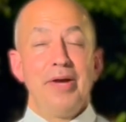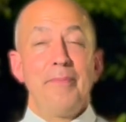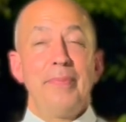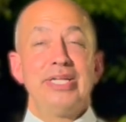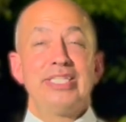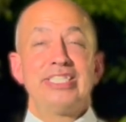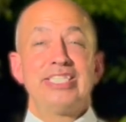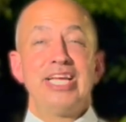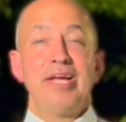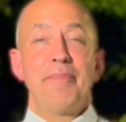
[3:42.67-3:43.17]

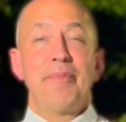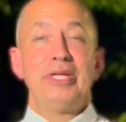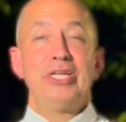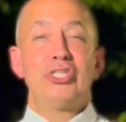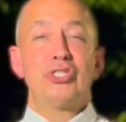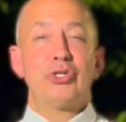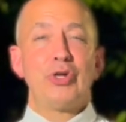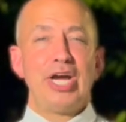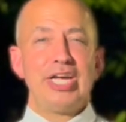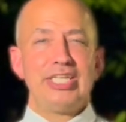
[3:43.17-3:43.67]
but simply
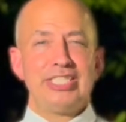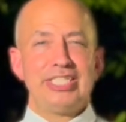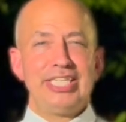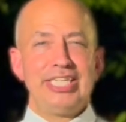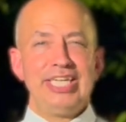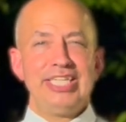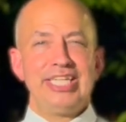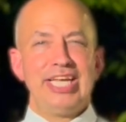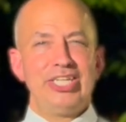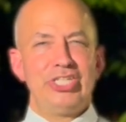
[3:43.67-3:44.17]

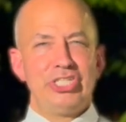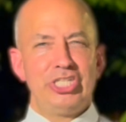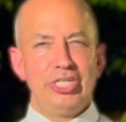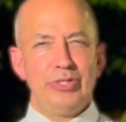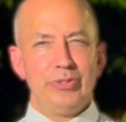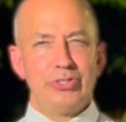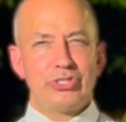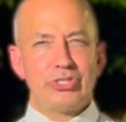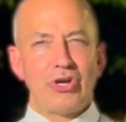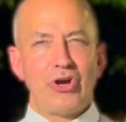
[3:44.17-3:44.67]
trusting that she
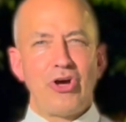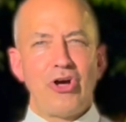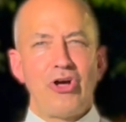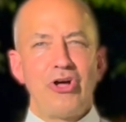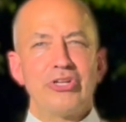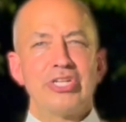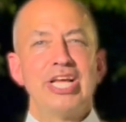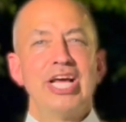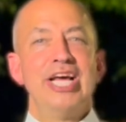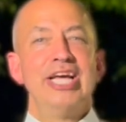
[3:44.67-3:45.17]
was
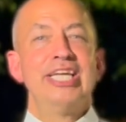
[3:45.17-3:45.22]
called